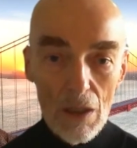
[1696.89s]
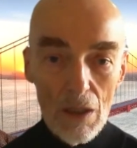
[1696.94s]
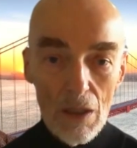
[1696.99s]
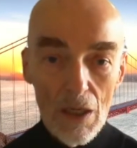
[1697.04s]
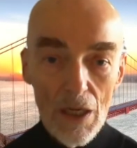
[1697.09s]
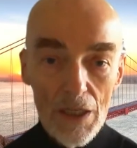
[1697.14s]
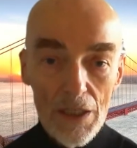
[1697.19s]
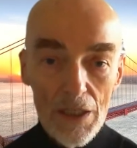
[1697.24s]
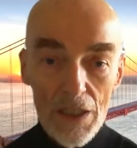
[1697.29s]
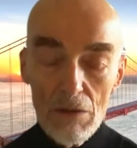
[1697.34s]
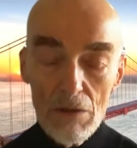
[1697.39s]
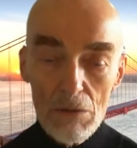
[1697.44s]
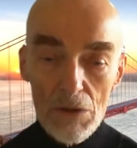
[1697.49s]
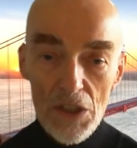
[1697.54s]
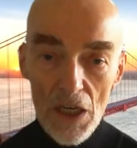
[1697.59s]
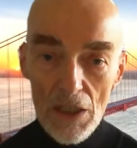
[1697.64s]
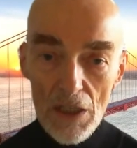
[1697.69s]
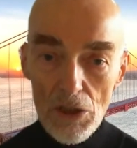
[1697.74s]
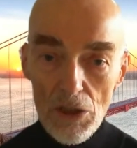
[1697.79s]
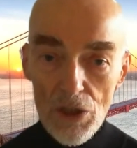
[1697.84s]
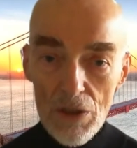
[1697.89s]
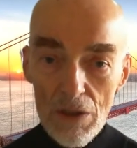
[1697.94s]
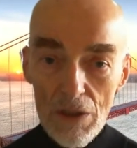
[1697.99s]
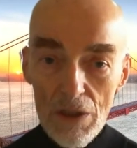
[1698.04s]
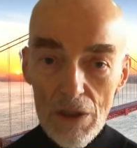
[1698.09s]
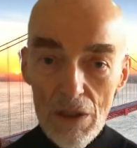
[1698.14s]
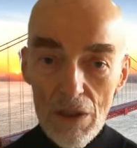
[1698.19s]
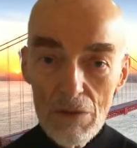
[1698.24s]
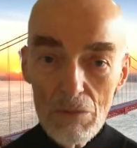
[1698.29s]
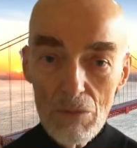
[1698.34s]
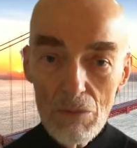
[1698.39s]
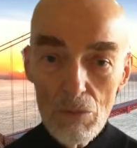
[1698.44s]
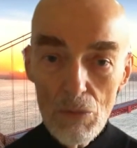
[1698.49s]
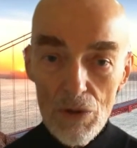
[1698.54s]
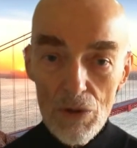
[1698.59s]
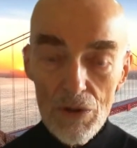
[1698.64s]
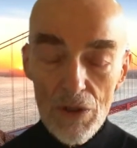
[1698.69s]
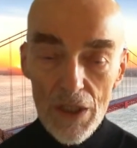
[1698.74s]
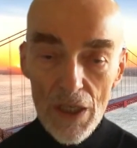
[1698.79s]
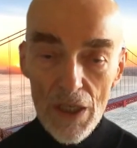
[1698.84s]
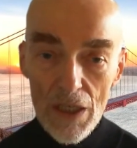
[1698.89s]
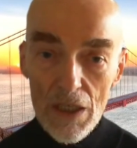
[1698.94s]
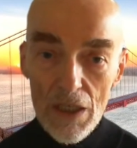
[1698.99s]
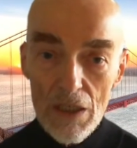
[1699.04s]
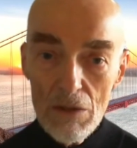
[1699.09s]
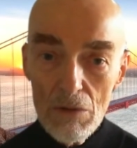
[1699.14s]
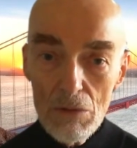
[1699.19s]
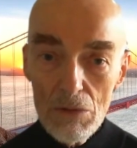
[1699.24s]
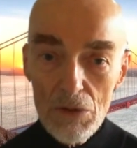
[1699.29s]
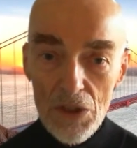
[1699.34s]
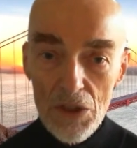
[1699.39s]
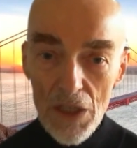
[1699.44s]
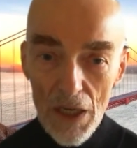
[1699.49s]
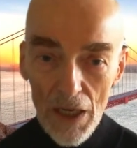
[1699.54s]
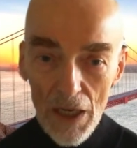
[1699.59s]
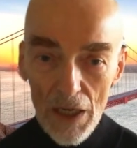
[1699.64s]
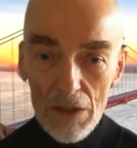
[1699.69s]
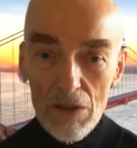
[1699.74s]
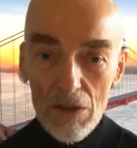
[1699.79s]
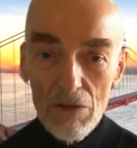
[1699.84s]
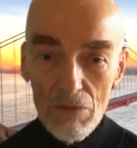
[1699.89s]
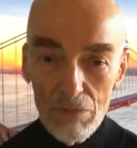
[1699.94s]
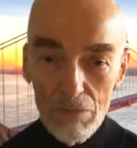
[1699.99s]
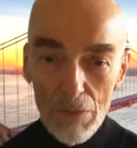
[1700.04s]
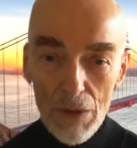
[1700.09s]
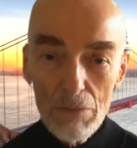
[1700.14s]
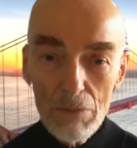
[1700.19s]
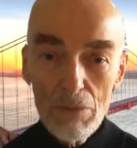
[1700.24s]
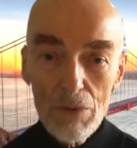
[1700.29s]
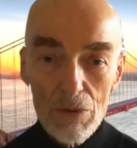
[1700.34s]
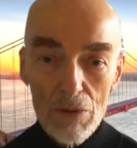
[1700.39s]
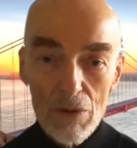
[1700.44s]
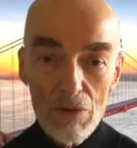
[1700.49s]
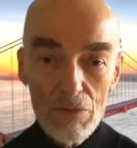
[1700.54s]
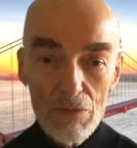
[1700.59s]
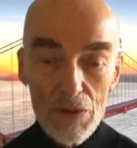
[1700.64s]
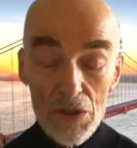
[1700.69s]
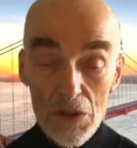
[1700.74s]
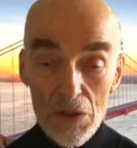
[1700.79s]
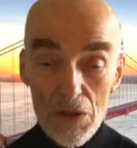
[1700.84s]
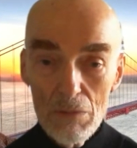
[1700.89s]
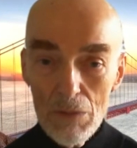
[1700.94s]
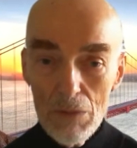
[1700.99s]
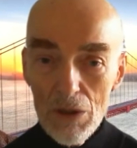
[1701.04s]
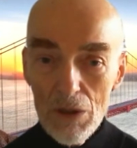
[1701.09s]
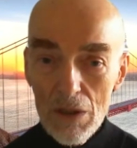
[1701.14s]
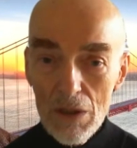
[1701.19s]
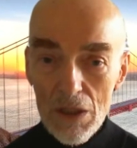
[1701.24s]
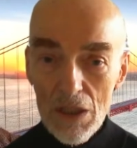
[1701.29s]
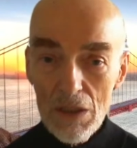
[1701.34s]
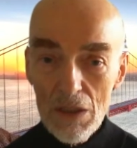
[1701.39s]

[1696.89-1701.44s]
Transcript: And he was actually, more than that, he was an active member of his community.